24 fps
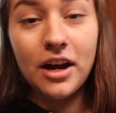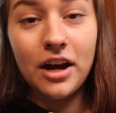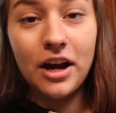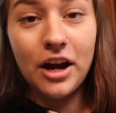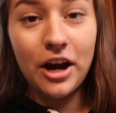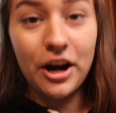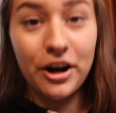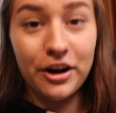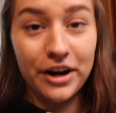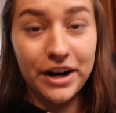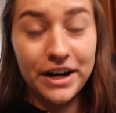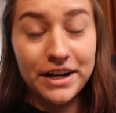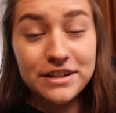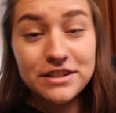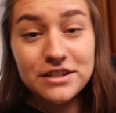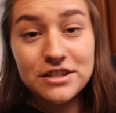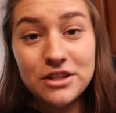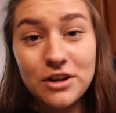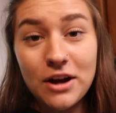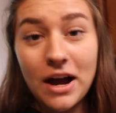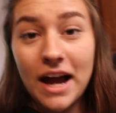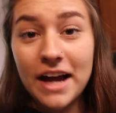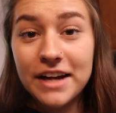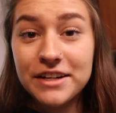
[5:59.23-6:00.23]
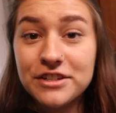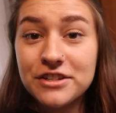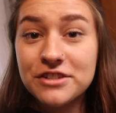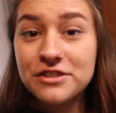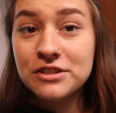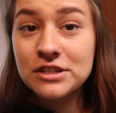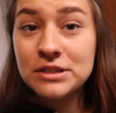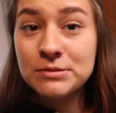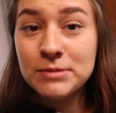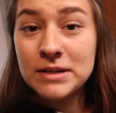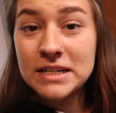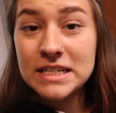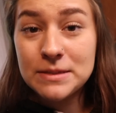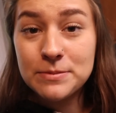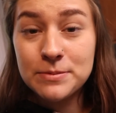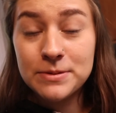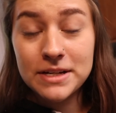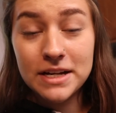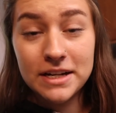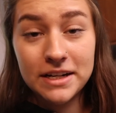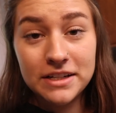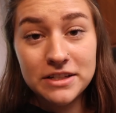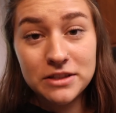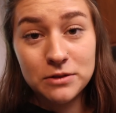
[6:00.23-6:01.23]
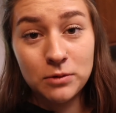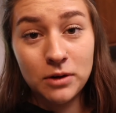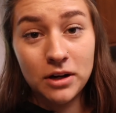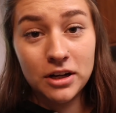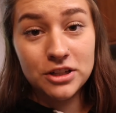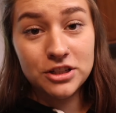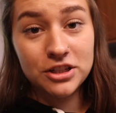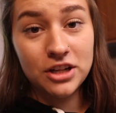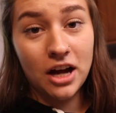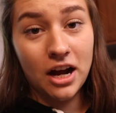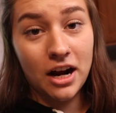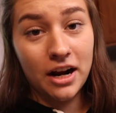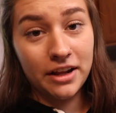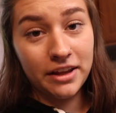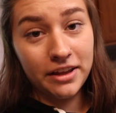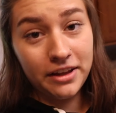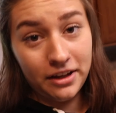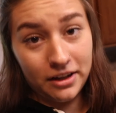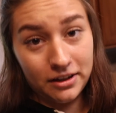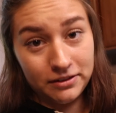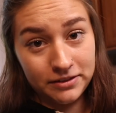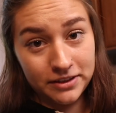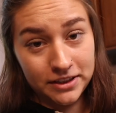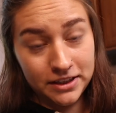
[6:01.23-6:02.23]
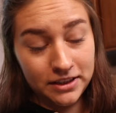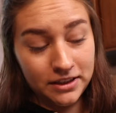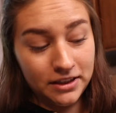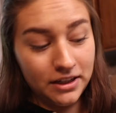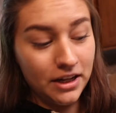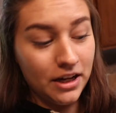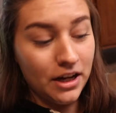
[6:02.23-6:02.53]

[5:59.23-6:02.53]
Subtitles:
Alright, so I just took my spaghetti squash out of the oven.